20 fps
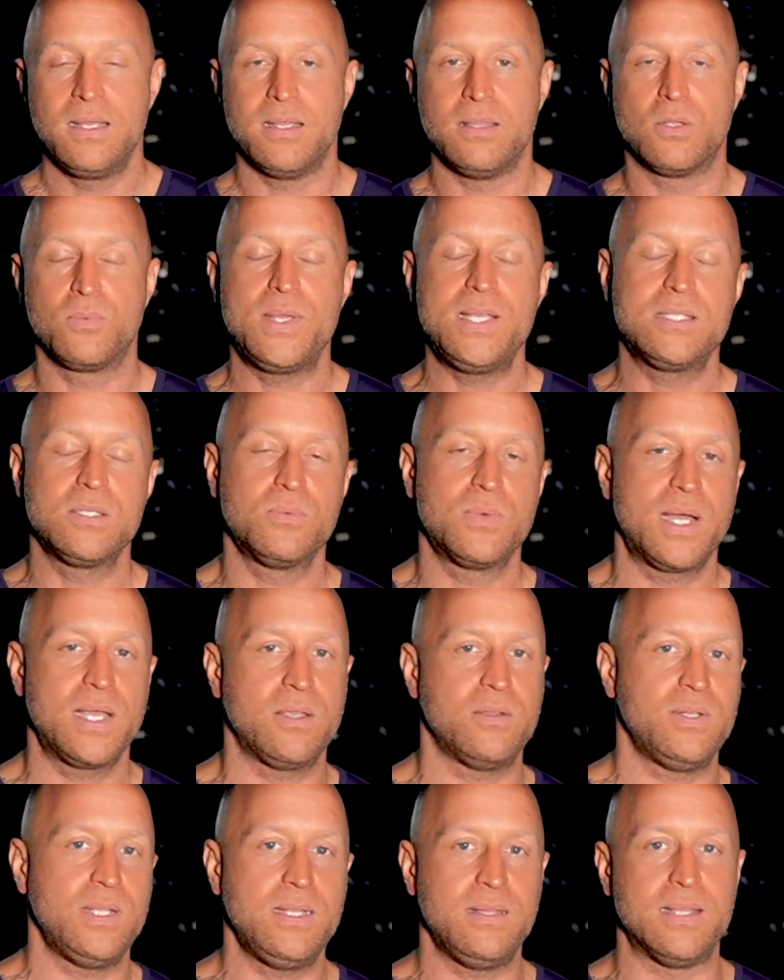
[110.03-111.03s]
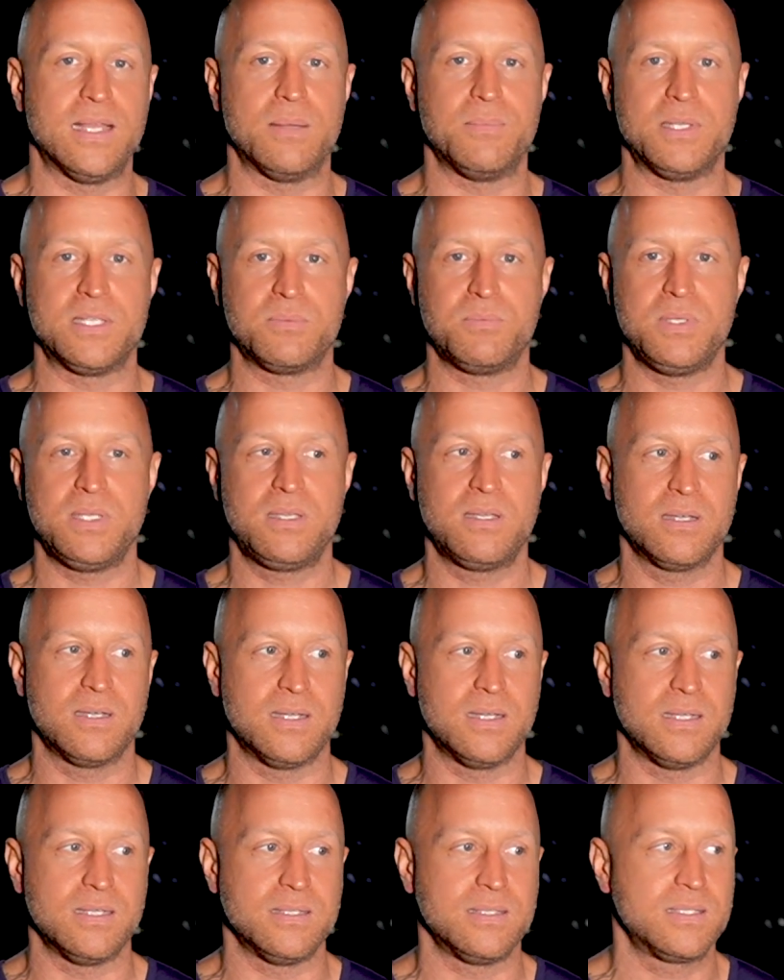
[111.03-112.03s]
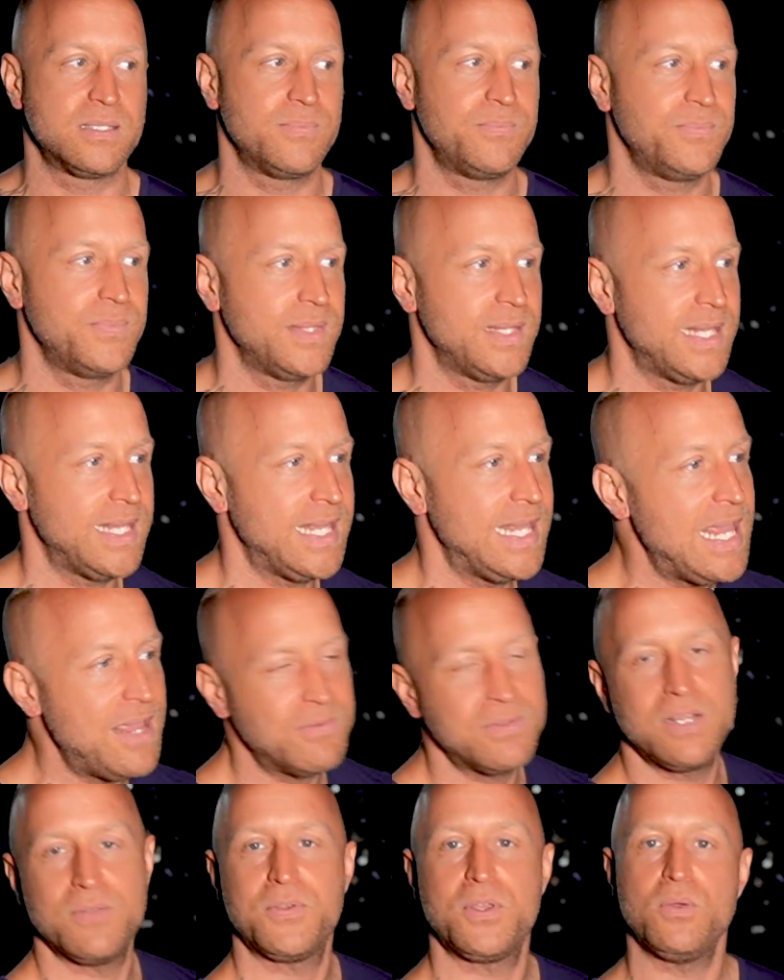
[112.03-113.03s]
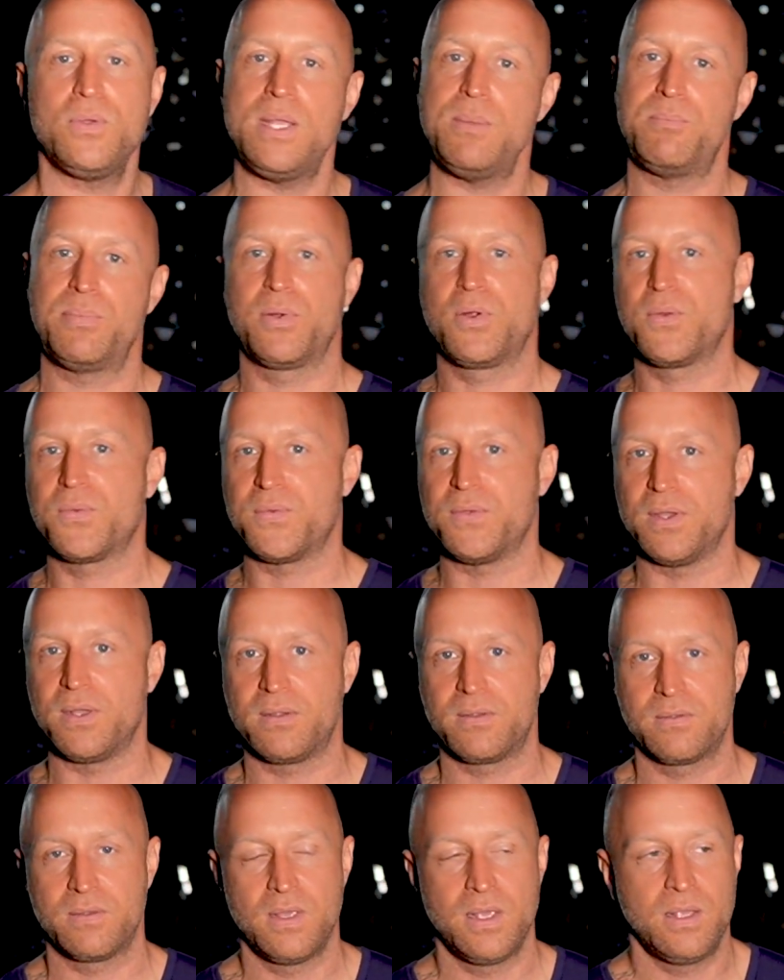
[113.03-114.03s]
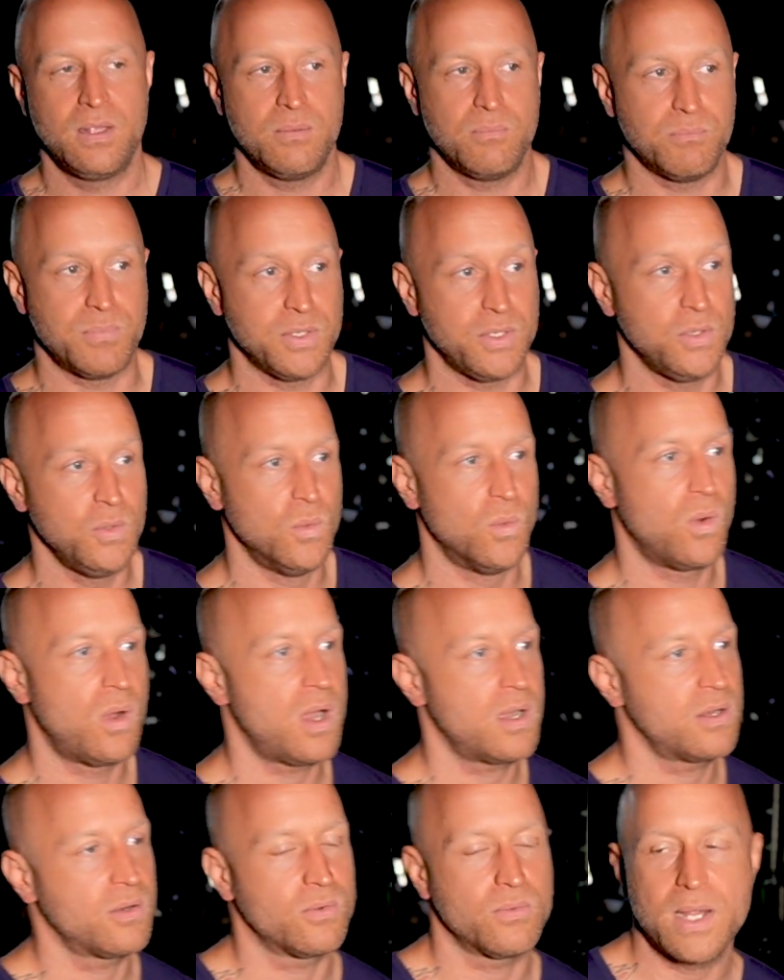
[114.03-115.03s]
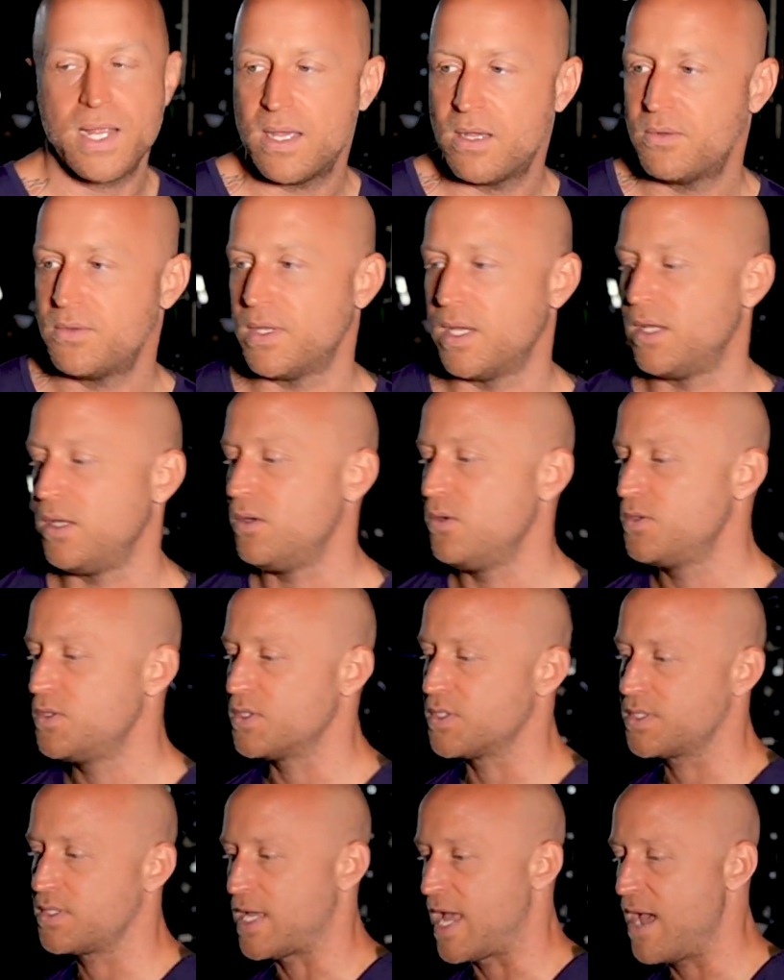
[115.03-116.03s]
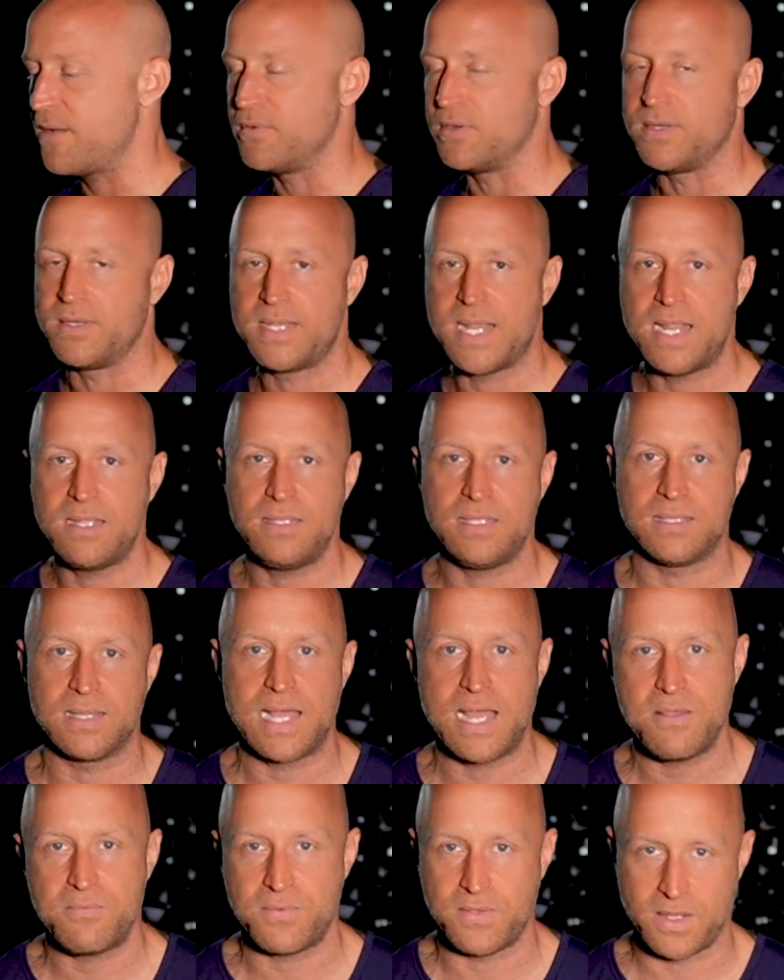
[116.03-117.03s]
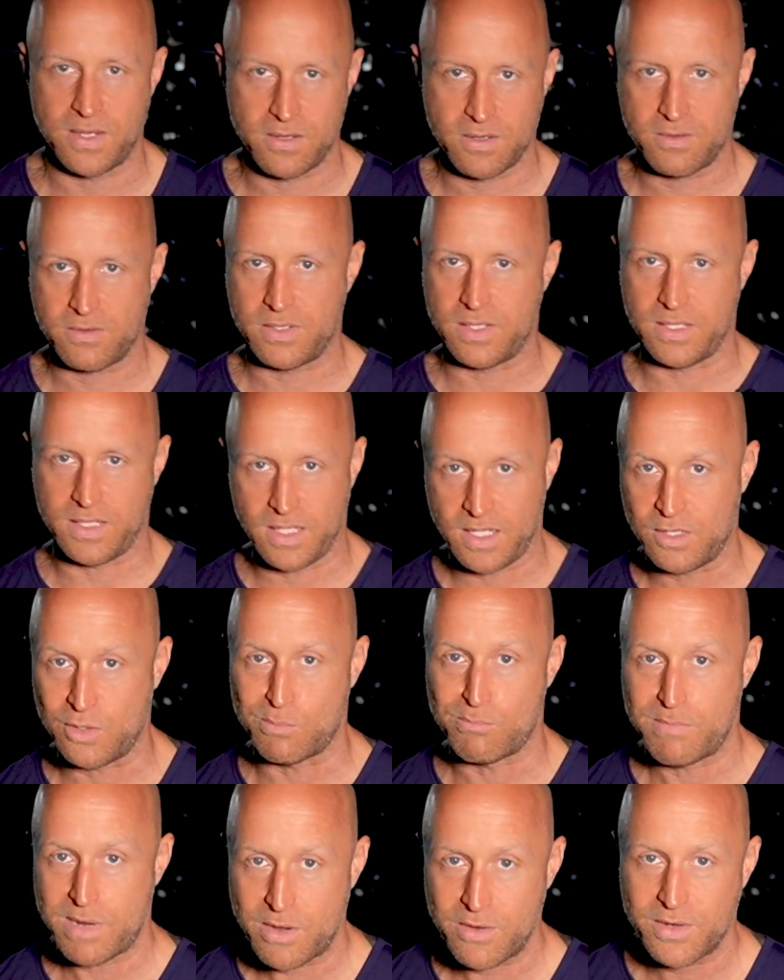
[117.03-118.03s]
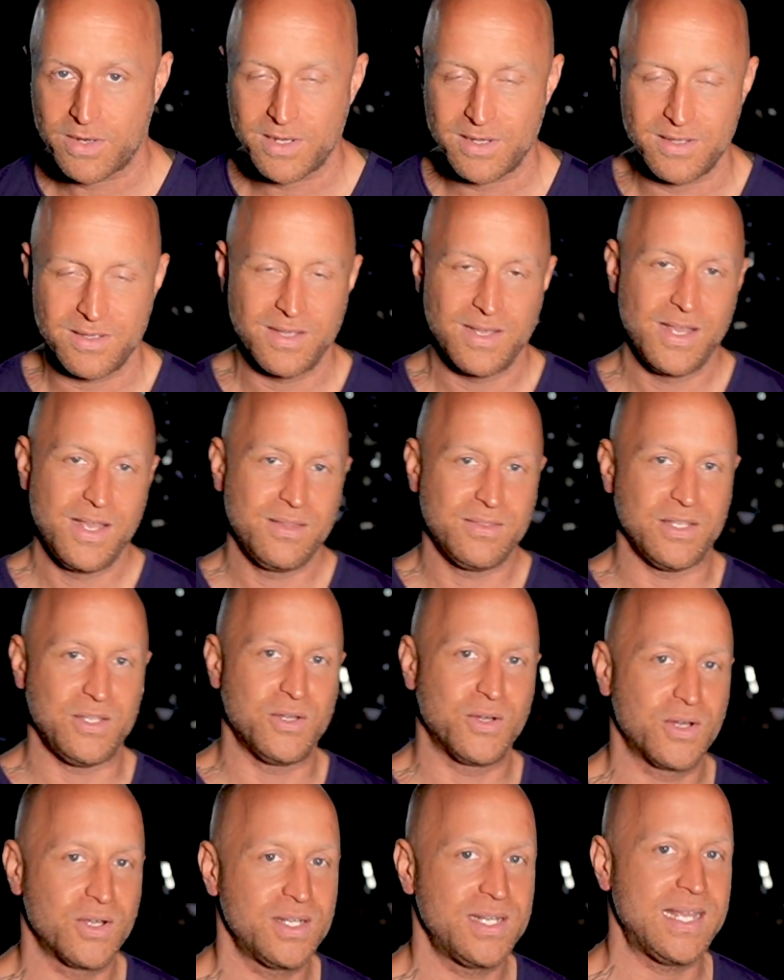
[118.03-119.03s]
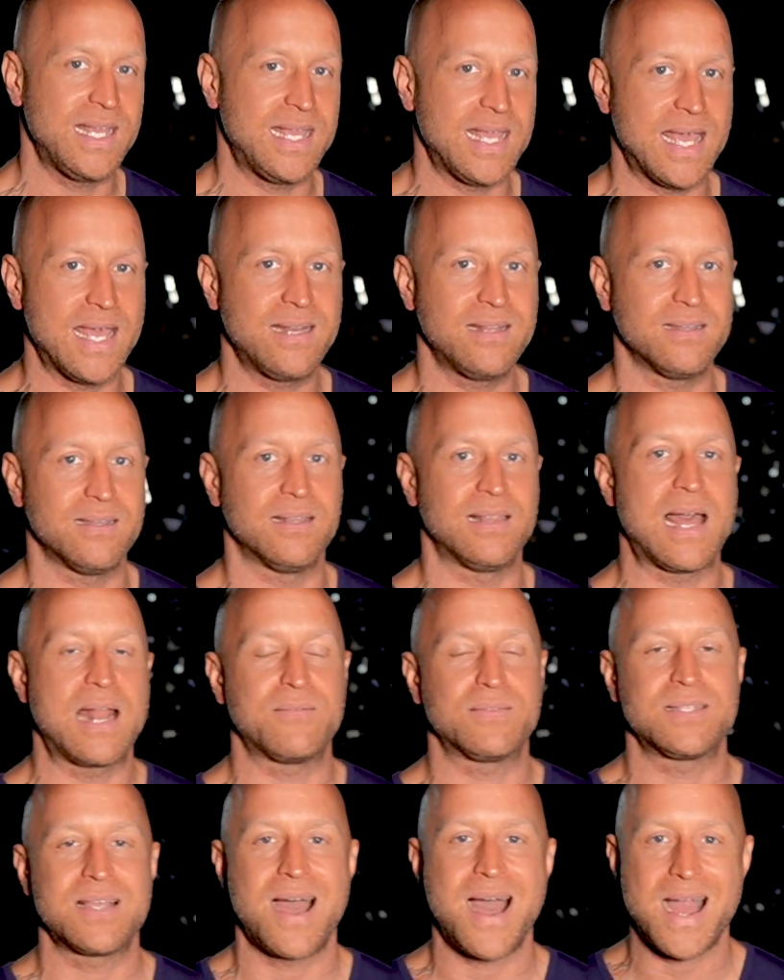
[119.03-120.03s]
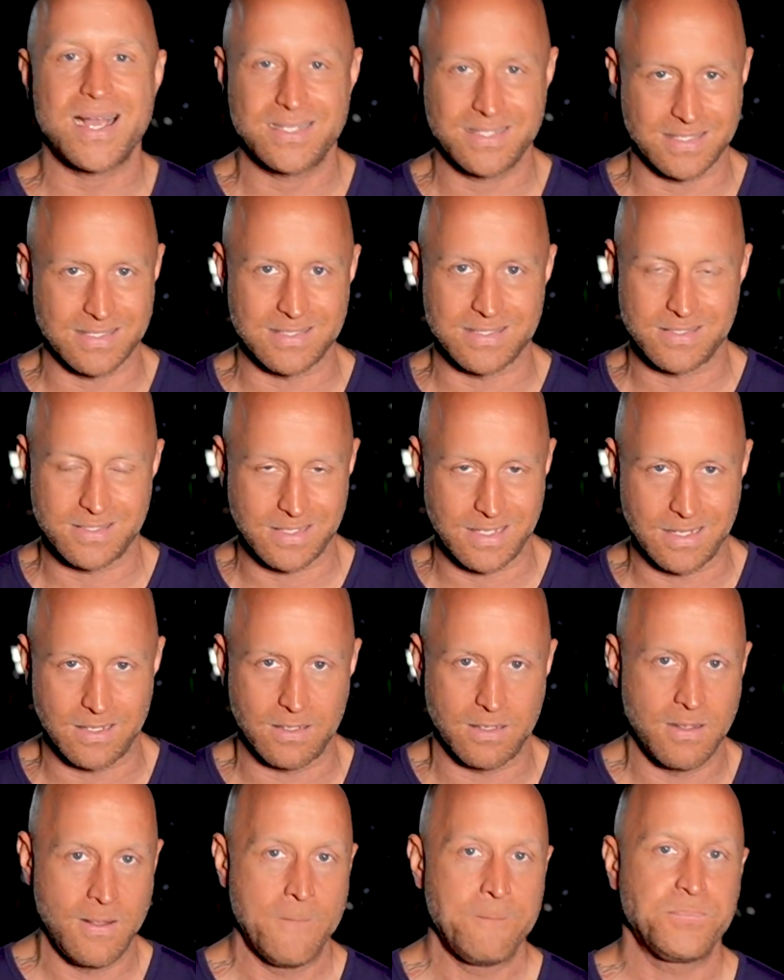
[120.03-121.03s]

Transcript: And the reason why you need them is because even if you eat perfect, but you walk around and you just have a daily life here in America, then you're gonna get a lot of toxins in.